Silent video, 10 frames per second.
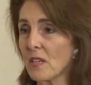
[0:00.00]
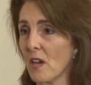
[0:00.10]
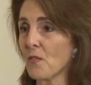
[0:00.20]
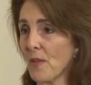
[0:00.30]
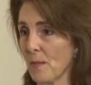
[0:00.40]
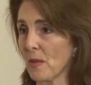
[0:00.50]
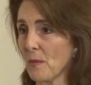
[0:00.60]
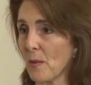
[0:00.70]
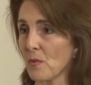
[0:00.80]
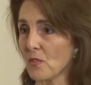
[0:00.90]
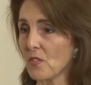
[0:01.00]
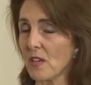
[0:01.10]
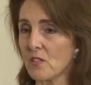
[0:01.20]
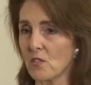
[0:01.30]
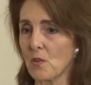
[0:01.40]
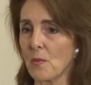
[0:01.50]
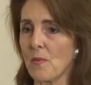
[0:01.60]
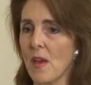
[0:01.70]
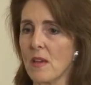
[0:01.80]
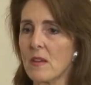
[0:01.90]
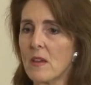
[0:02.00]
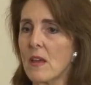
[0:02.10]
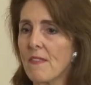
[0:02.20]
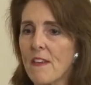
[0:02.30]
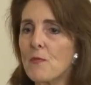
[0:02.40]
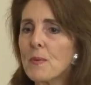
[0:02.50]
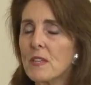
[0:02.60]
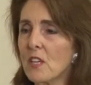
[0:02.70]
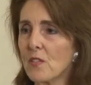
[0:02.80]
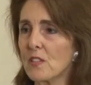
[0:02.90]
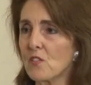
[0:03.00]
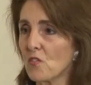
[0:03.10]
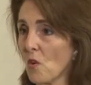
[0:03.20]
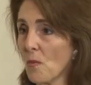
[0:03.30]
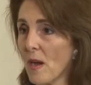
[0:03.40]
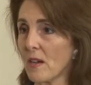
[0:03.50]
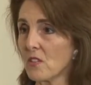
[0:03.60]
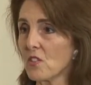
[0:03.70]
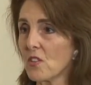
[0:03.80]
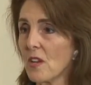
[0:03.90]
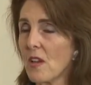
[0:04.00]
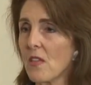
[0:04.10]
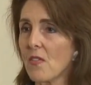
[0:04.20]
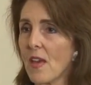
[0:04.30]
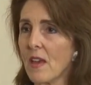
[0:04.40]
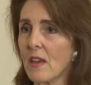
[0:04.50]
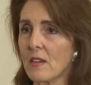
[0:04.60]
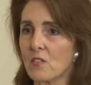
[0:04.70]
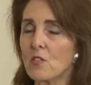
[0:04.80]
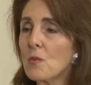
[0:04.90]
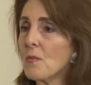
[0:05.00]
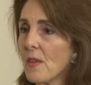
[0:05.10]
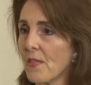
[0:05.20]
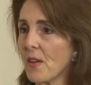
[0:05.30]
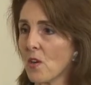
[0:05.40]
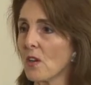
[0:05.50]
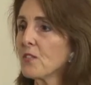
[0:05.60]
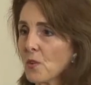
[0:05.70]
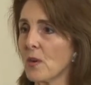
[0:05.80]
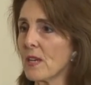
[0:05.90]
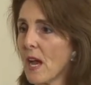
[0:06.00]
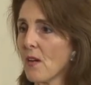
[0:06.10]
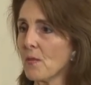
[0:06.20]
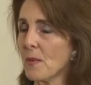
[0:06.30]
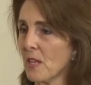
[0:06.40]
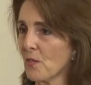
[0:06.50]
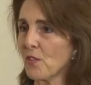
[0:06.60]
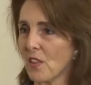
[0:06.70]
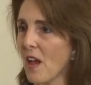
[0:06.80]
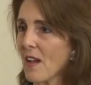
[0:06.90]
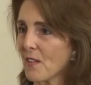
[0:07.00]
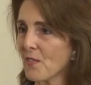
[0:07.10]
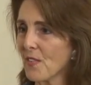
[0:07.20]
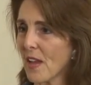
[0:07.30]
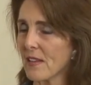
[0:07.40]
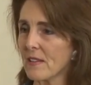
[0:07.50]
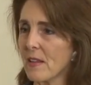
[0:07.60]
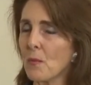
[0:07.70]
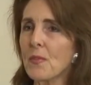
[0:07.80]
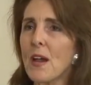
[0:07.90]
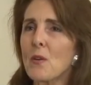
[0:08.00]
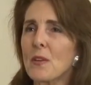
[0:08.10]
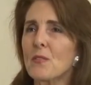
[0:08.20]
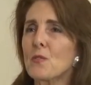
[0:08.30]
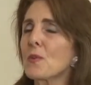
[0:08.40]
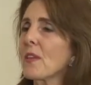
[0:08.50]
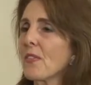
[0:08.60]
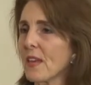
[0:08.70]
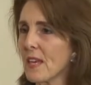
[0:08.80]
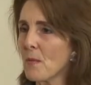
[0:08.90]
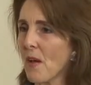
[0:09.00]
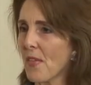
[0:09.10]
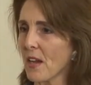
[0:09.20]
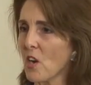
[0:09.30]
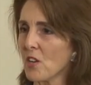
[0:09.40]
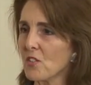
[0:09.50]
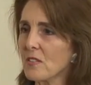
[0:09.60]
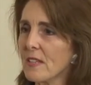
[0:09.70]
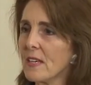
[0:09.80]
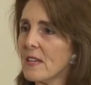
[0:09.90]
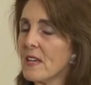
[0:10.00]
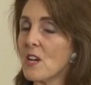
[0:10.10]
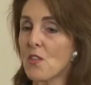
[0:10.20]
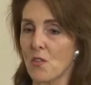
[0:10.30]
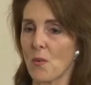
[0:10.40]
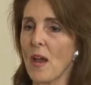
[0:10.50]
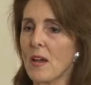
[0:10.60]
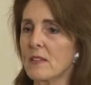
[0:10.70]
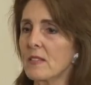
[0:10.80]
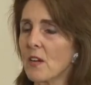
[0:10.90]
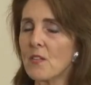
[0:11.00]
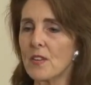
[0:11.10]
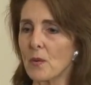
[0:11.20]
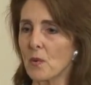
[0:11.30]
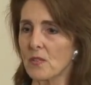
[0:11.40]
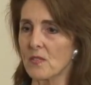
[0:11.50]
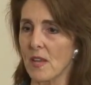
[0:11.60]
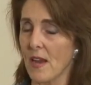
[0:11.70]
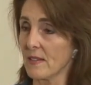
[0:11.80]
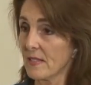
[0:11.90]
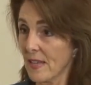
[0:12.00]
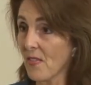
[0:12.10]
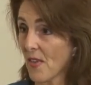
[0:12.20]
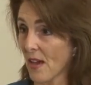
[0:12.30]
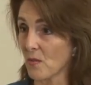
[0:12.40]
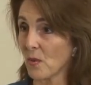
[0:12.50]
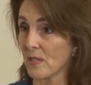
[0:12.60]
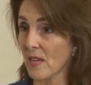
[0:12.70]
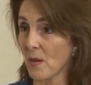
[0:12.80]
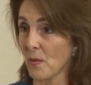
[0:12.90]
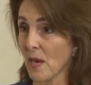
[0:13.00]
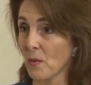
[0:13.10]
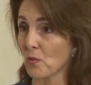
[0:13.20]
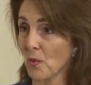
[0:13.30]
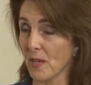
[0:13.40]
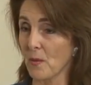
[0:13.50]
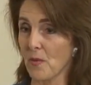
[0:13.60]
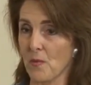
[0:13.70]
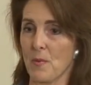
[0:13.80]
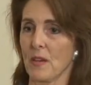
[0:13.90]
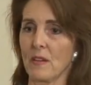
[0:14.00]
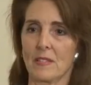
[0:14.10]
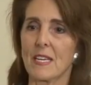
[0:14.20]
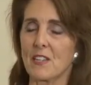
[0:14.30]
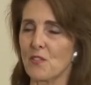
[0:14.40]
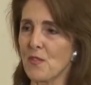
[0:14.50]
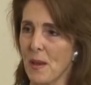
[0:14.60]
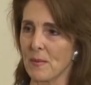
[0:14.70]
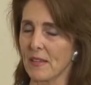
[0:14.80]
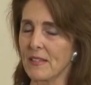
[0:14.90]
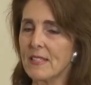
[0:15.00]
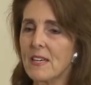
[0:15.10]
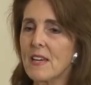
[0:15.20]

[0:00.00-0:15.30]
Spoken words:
young family members, assume that they've been given so much, they assume that they're also going to have a meaningful life. And without even really thinking about that consciously, the way I discovered it was that I said that one time when I was working with a big extended family.